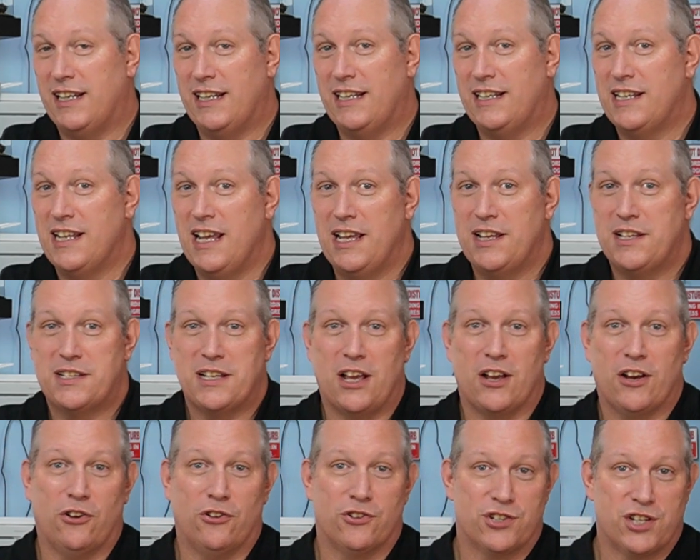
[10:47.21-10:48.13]
And
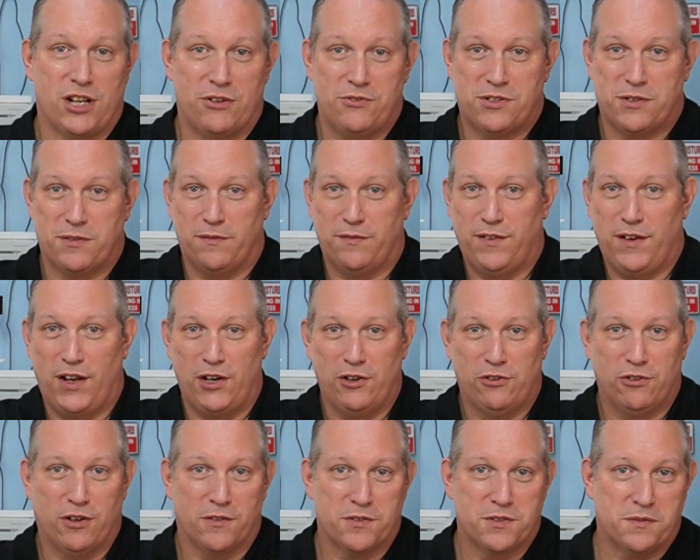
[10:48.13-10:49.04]
I got shown some
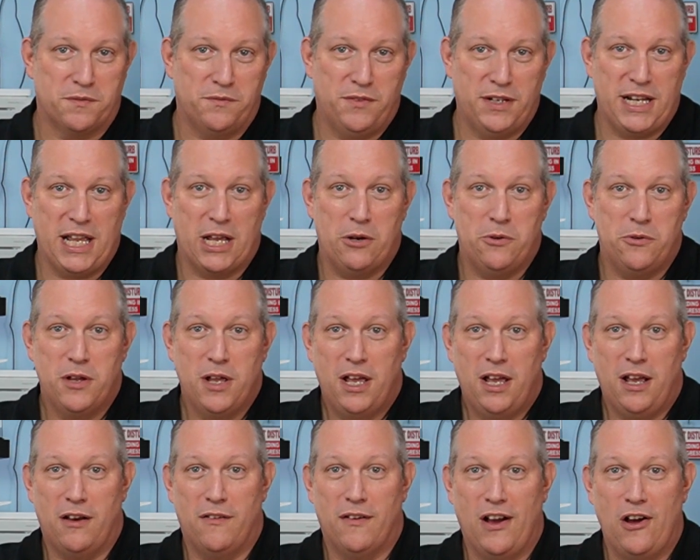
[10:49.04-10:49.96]
photographs and video
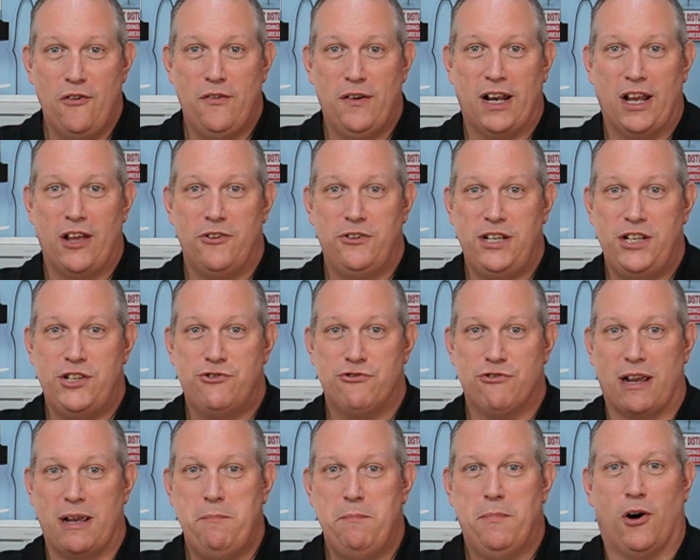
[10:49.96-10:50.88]
of overloaded
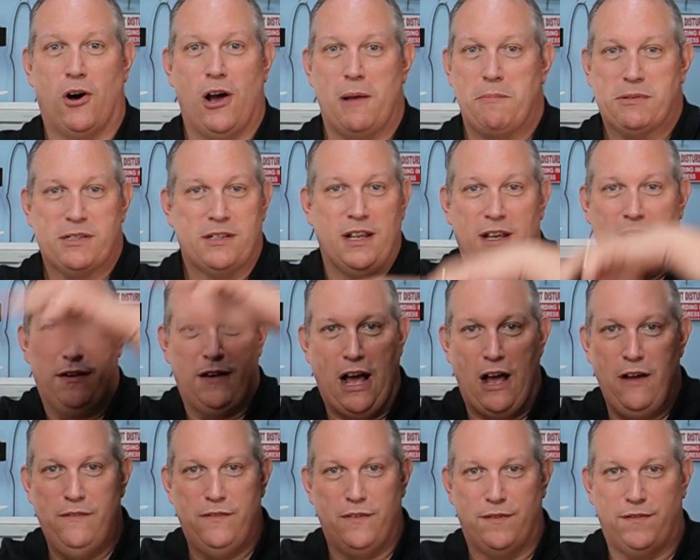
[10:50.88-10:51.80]
drain pipes
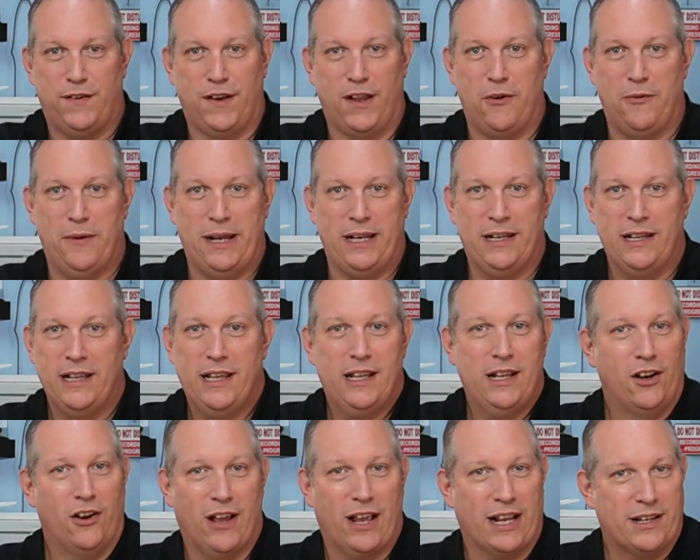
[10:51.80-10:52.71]
overflowing
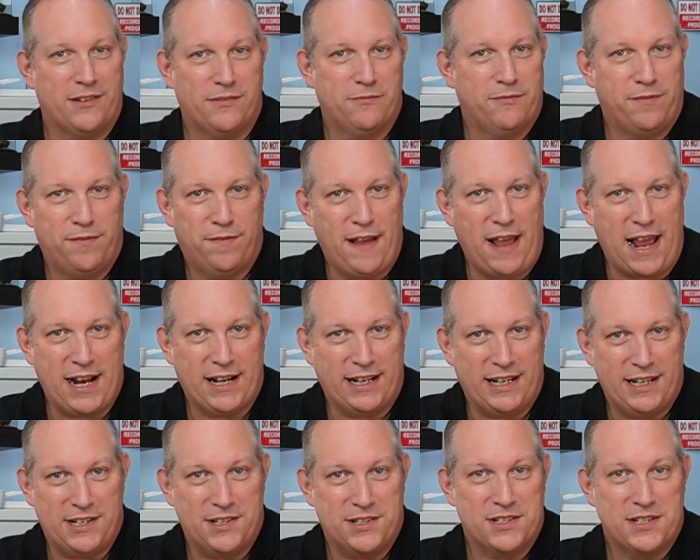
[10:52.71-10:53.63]
like
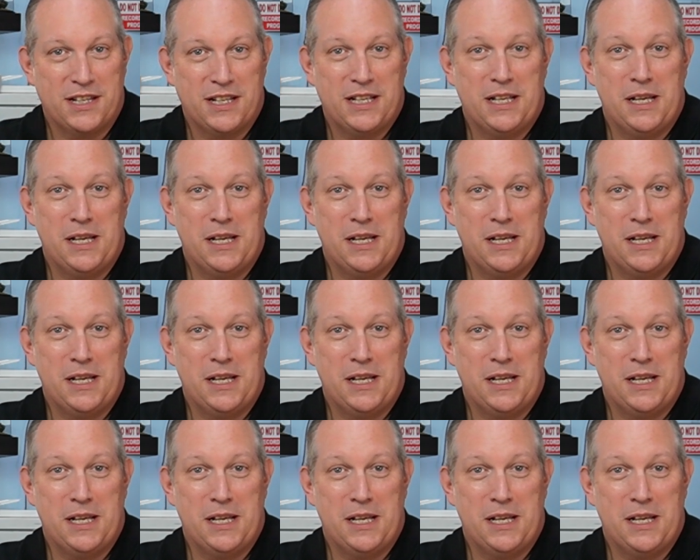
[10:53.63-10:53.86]
fountains.